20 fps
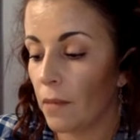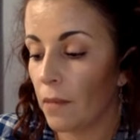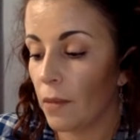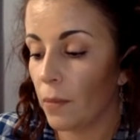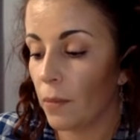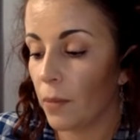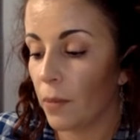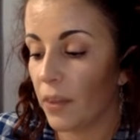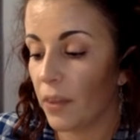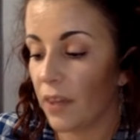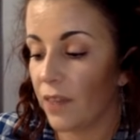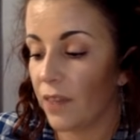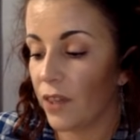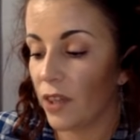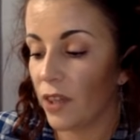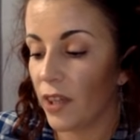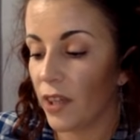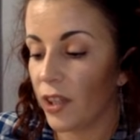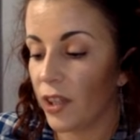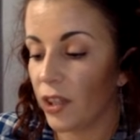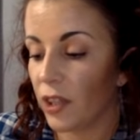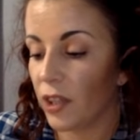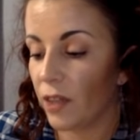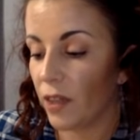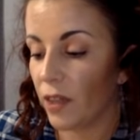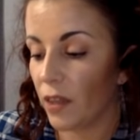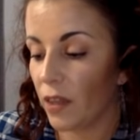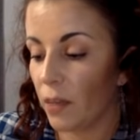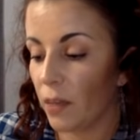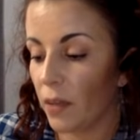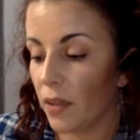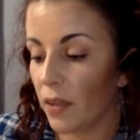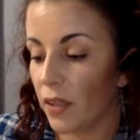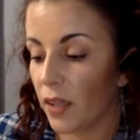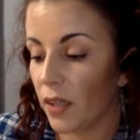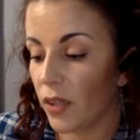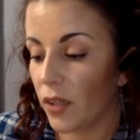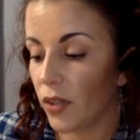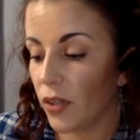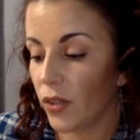But they feel like you're giving them mixed
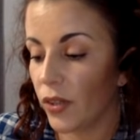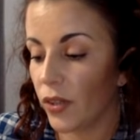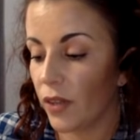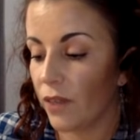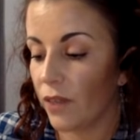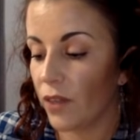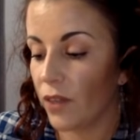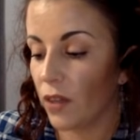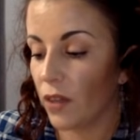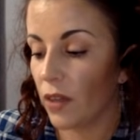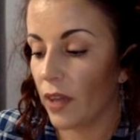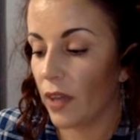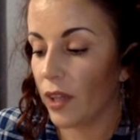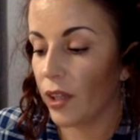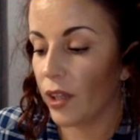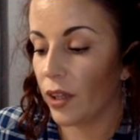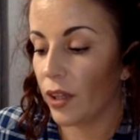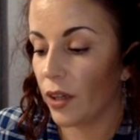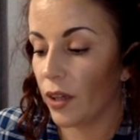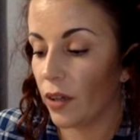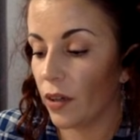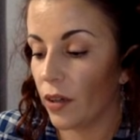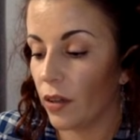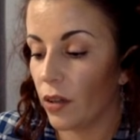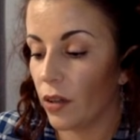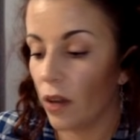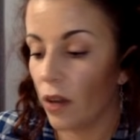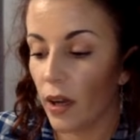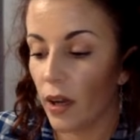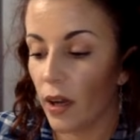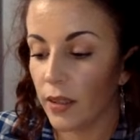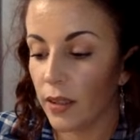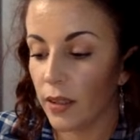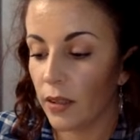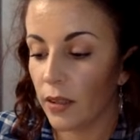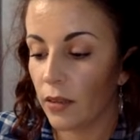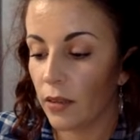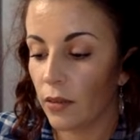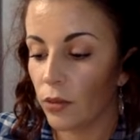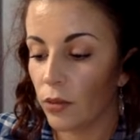signals. They feel like you're
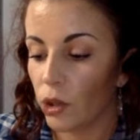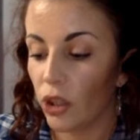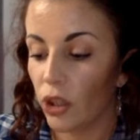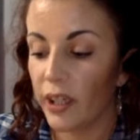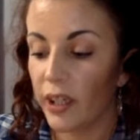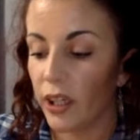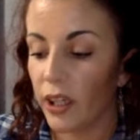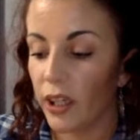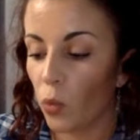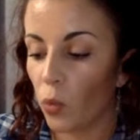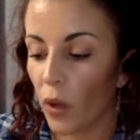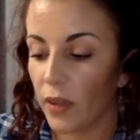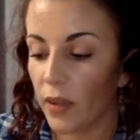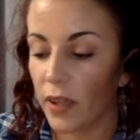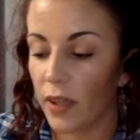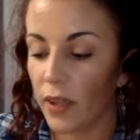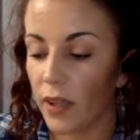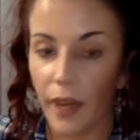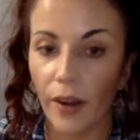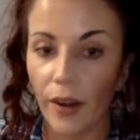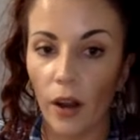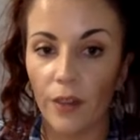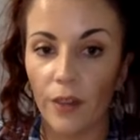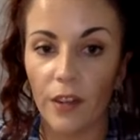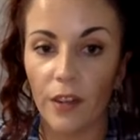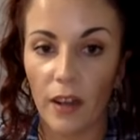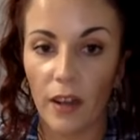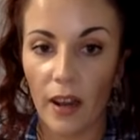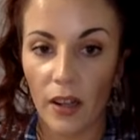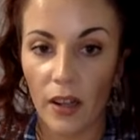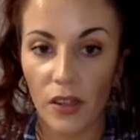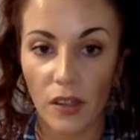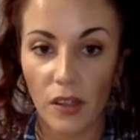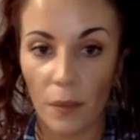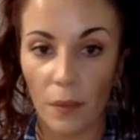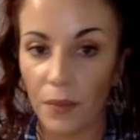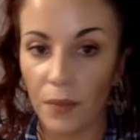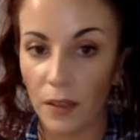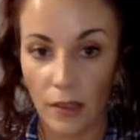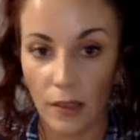here one day, gone the next,
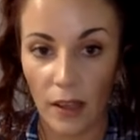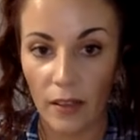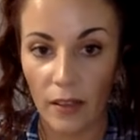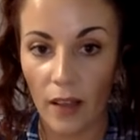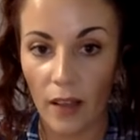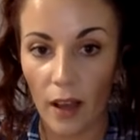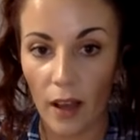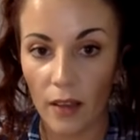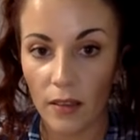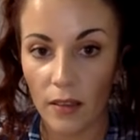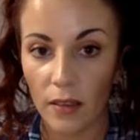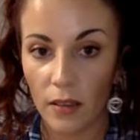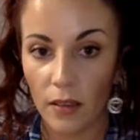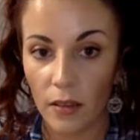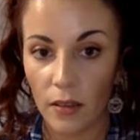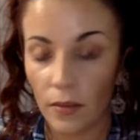something like that.